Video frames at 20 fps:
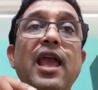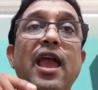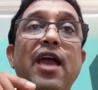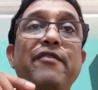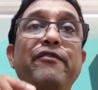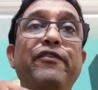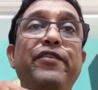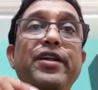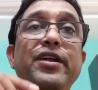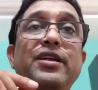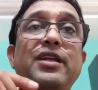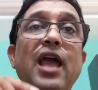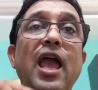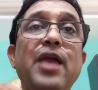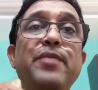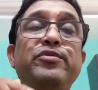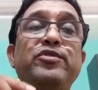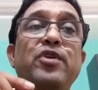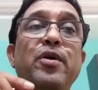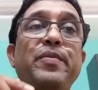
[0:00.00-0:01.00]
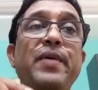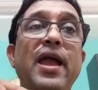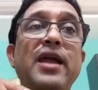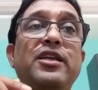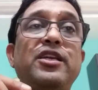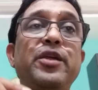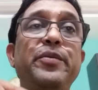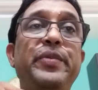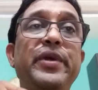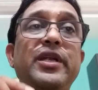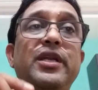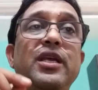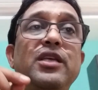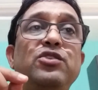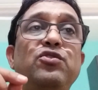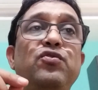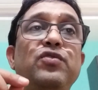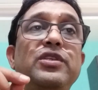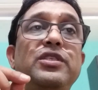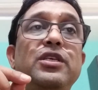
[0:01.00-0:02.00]
every types of
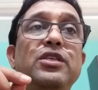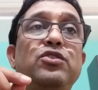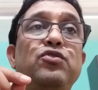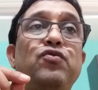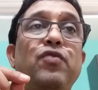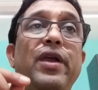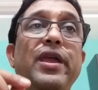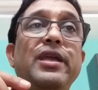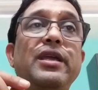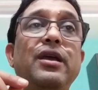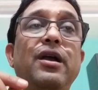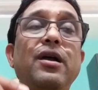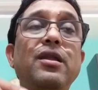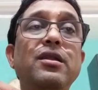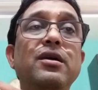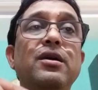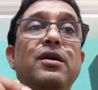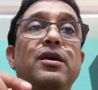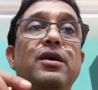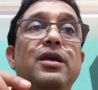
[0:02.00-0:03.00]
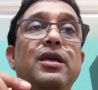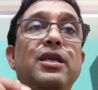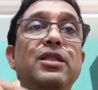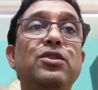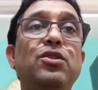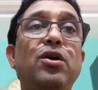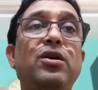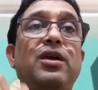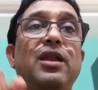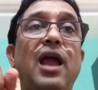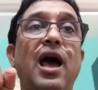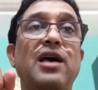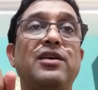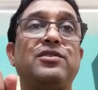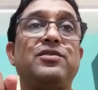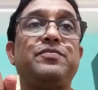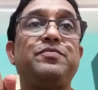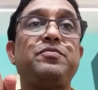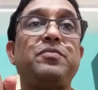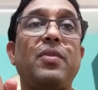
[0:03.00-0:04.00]
activities which is going on in the
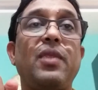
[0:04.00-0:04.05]
class.